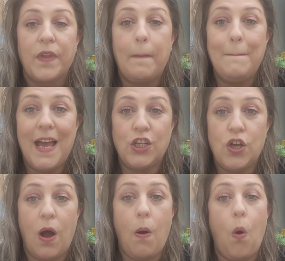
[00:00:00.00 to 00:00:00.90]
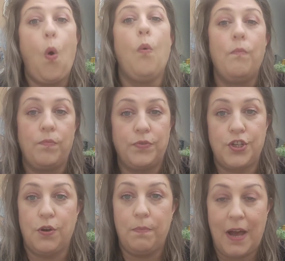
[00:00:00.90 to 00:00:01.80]
made sure I
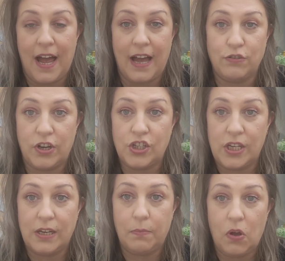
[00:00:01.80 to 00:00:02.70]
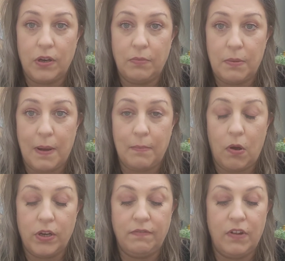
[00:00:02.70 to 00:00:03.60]
umped up my hydration in the morning with my
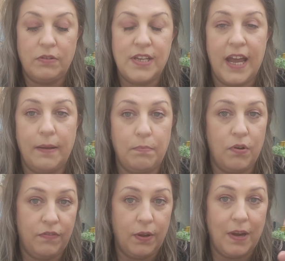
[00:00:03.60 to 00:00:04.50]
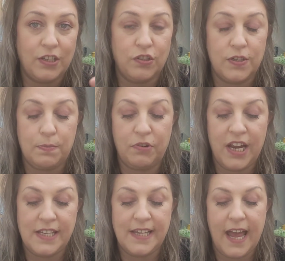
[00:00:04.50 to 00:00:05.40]
morning routine, put a few extra
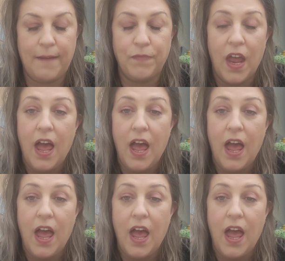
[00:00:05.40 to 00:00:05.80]
sprays in.